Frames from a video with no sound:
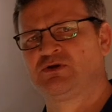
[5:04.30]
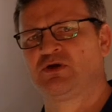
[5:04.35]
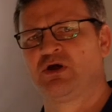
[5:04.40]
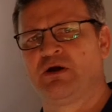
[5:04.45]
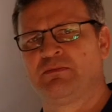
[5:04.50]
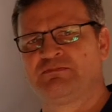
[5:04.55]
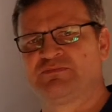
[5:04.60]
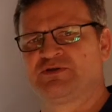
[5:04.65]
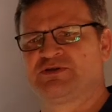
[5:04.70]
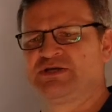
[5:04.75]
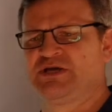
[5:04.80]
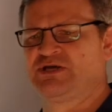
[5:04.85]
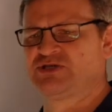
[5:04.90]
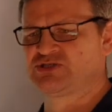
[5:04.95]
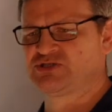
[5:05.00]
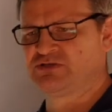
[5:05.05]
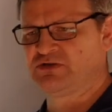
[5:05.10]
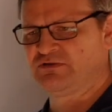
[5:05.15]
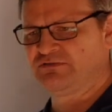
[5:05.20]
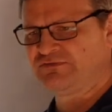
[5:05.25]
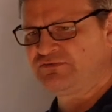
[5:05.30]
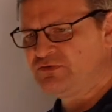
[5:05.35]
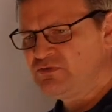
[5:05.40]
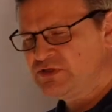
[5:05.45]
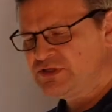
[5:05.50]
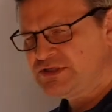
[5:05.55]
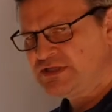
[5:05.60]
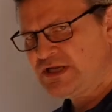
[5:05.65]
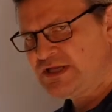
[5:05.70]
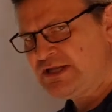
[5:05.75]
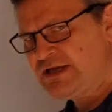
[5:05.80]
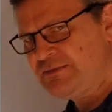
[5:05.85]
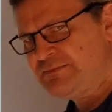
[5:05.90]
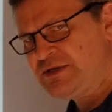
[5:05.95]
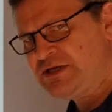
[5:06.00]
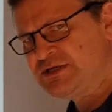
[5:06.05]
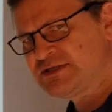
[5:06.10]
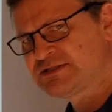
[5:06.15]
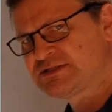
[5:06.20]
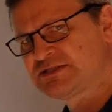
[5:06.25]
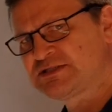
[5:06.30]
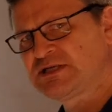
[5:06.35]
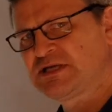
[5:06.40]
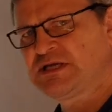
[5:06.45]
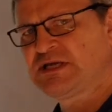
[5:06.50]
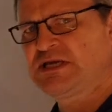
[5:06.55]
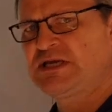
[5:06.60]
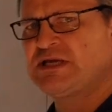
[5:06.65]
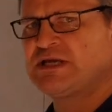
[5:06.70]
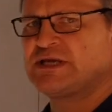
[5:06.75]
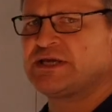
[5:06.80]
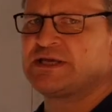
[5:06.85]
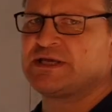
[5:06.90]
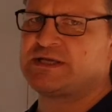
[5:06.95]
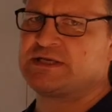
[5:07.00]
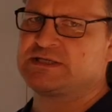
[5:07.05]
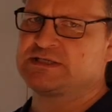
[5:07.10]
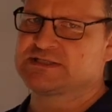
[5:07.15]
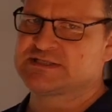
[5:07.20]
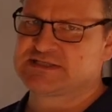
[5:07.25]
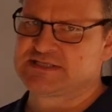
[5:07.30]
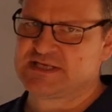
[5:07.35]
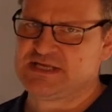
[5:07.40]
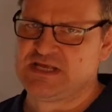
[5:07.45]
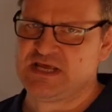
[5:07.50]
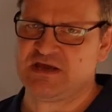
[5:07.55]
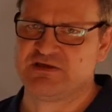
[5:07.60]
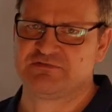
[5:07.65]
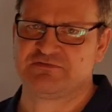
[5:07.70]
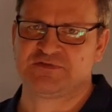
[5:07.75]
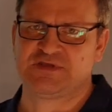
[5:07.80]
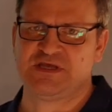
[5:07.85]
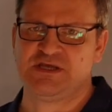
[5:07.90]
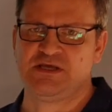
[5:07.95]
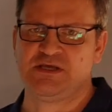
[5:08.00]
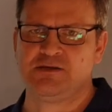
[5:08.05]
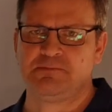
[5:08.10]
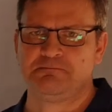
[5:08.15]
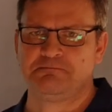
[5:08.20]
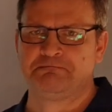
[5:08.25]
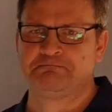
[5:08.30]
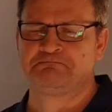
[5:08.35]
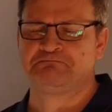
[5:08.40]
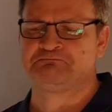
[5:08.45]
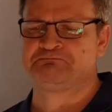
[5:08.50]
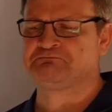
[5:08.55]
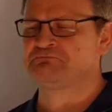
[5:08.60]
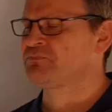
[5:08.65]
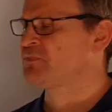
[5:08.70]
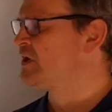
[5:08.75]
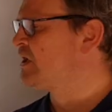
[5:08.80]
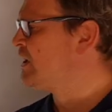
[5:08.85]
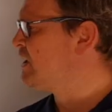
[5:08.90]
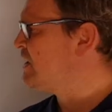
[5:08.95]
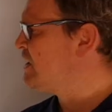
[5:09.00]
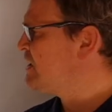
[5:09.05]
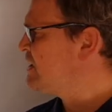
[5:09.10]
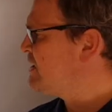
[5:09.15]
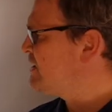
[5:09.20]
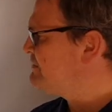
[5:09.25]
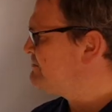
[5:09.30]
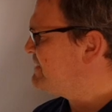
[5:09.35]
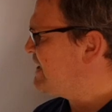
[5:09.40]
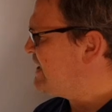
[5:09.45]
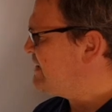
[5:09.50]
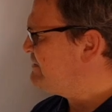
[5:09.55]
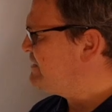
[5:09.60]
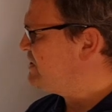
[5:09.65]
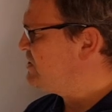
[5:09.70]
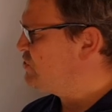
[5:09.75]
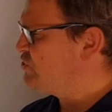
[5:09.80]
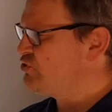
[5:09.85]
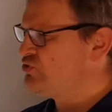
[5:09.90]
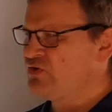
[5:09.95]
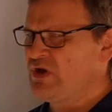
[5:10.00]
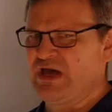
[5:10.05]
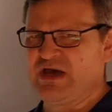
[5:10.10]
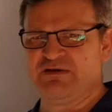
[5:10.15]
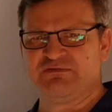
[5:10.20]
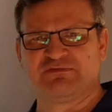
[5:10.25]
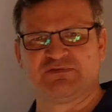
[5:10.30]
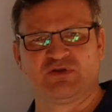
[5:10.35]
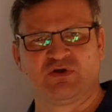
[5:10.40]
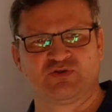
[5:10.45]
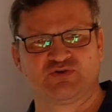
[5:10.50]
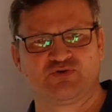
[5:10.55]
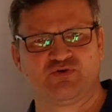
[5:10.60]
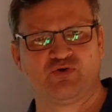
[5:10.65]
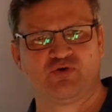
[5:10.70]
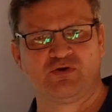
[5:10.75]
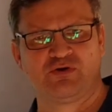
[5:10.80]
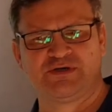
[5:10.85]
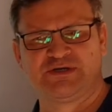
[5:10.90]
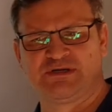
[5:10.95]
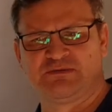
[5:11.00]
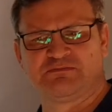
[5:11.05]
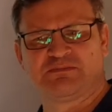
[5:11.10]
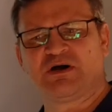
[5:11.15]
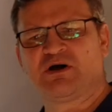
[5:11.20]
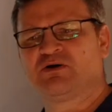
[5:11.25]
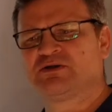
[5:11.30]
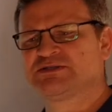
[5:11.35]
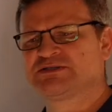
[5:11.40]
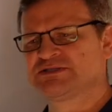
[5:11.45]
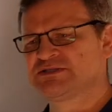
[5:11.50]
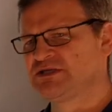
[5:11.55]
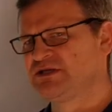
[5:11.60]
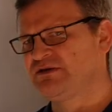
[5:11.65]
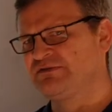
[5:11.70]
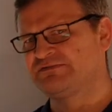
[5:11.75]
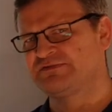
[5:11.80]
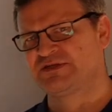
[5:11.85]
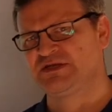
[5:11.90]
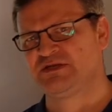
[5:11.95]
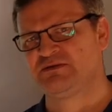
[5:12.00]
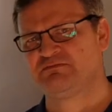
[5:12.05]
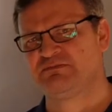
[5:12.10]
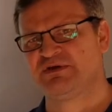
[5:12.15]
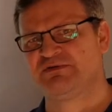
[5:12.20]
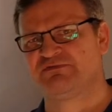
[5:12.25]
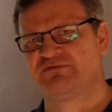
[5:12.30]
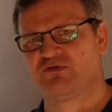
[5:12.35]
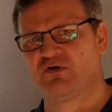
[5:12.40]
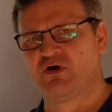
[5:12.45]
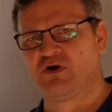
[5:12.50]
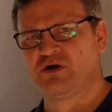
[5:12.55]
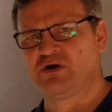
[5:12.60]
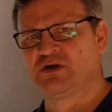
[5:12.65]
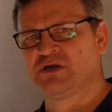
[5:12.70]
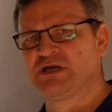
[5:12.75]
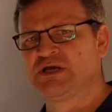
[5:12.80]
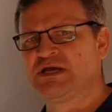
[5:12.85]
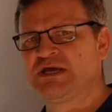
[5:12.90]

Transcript: computational fluid dynamics? CFD. Maybe you have not heard about CFD before,